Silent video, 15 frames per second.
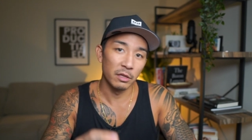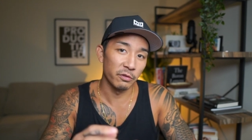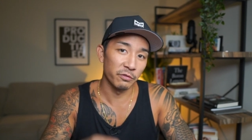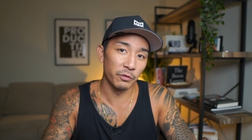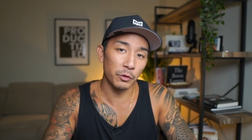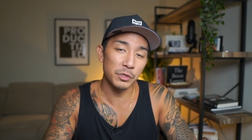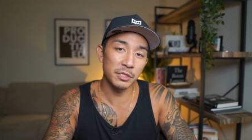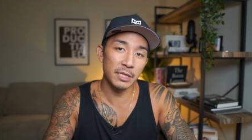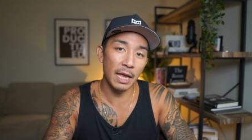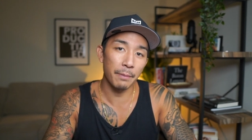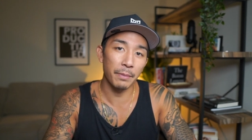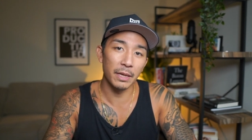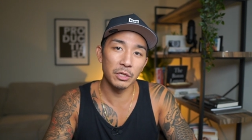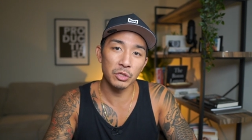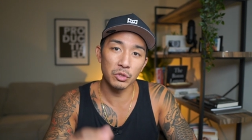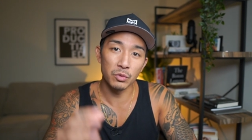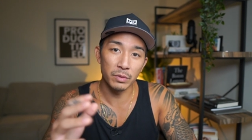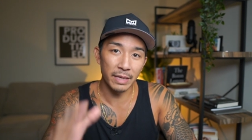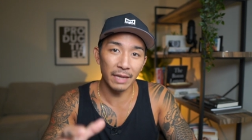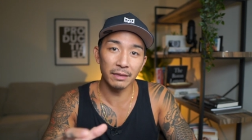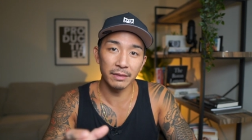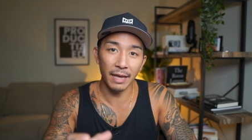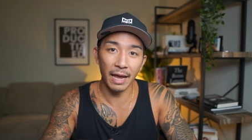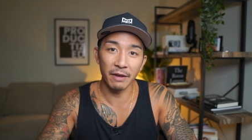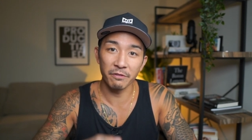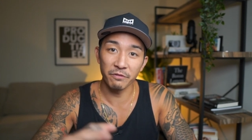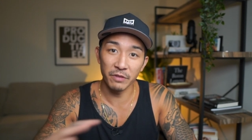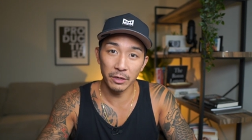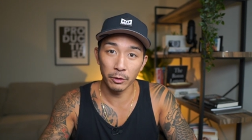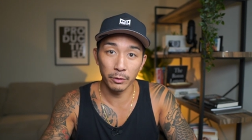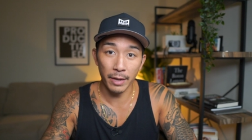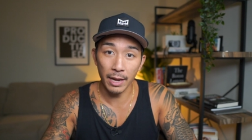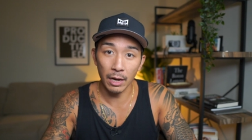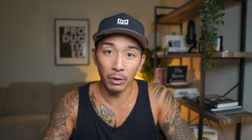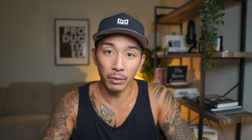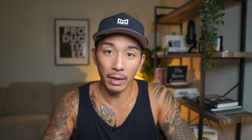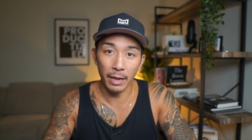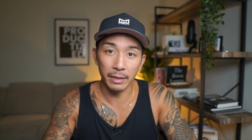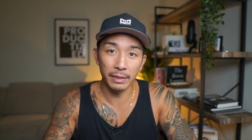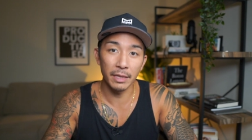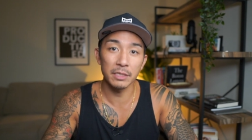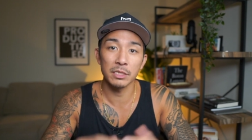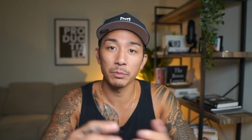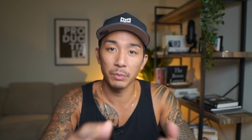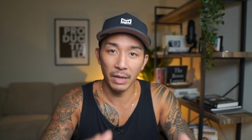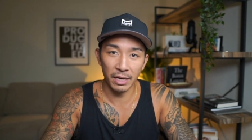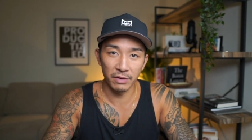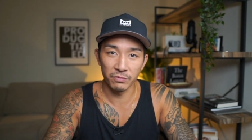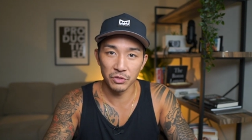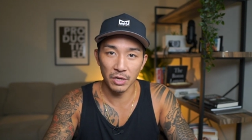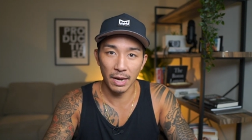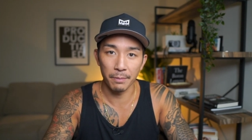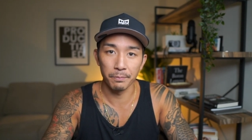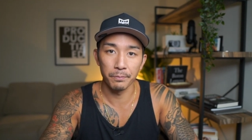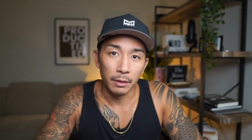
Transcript: the first step is to get that figured out and get some kind of job.